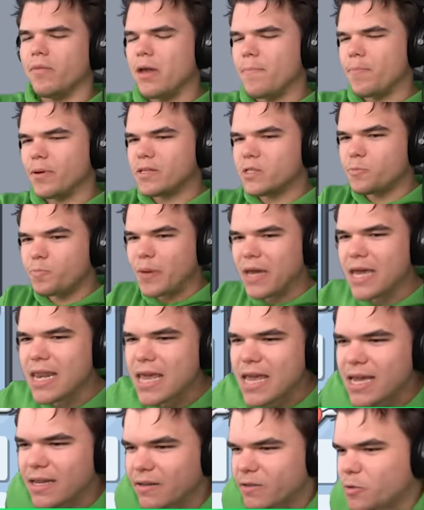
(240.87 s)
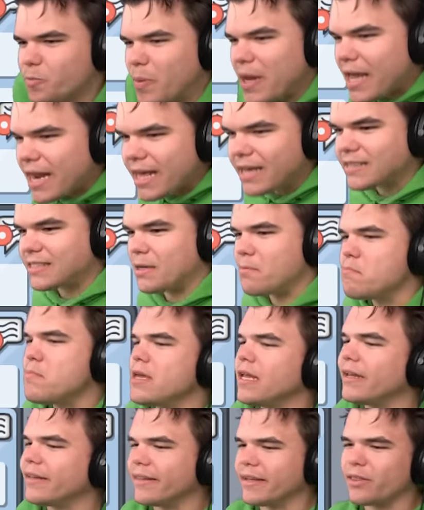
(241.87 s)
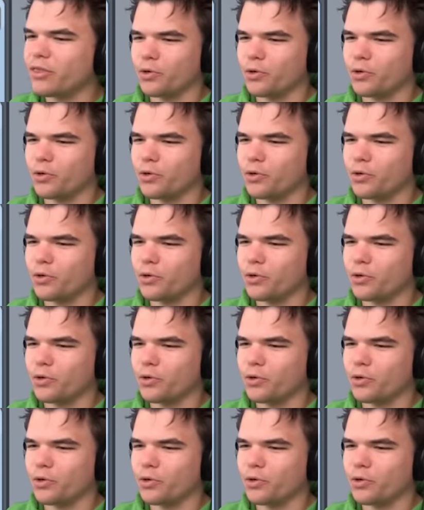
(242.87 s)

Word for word: that. Wait, wait, but wait, Speedy, wait, wait, wait. Speedy is immediately